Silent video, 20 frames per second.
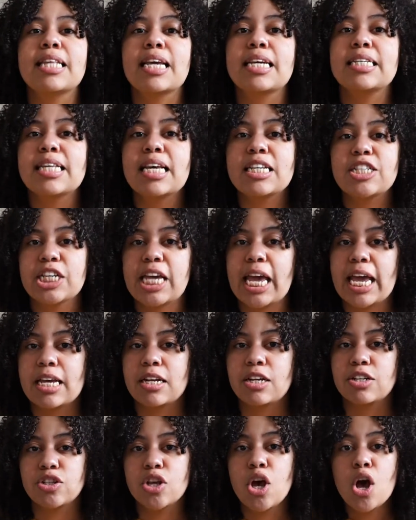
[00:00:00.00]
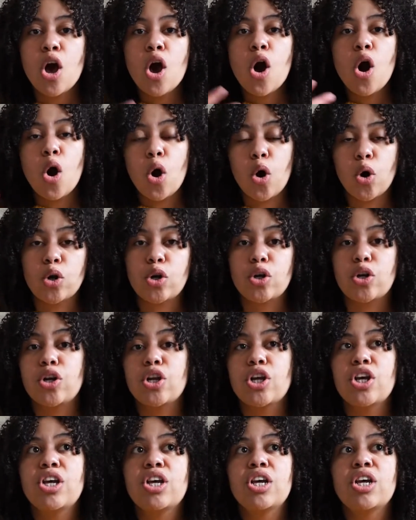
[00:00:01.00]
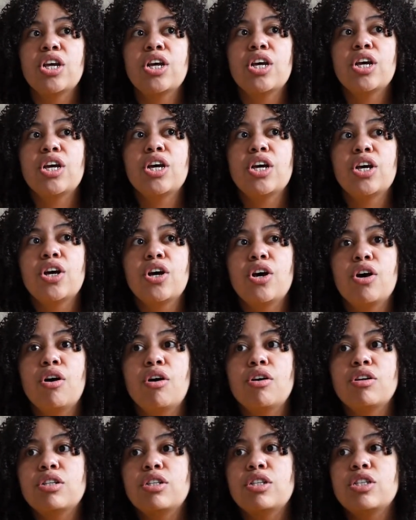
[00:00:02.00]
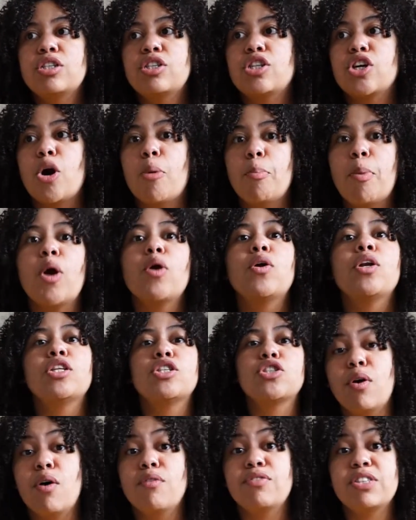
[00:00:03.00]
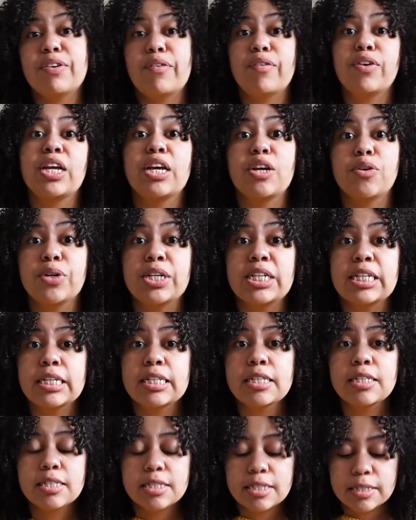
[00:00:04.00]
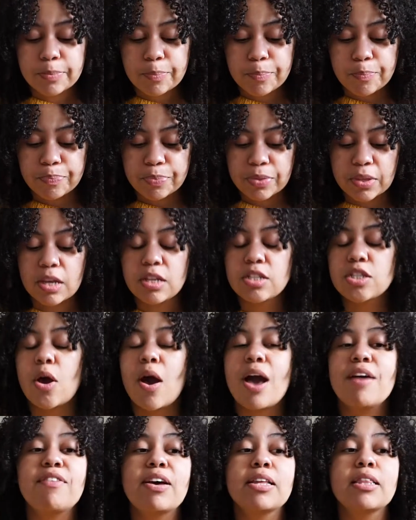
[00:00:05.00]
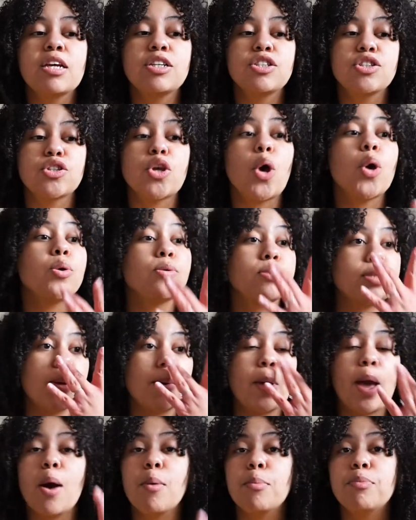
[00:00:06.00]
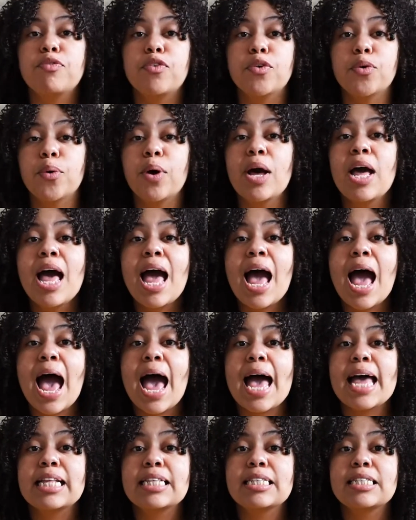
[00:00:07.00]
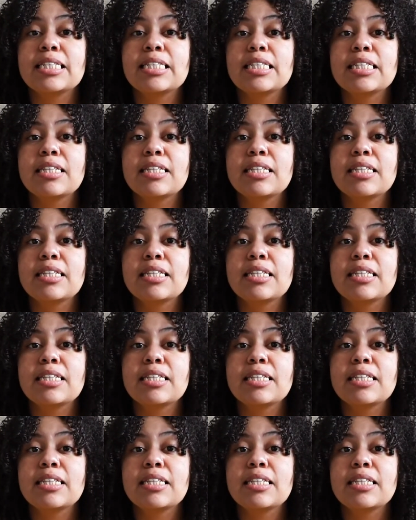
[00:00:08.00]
that he's educating us on the components of different ingredients. So I found that so helpful, and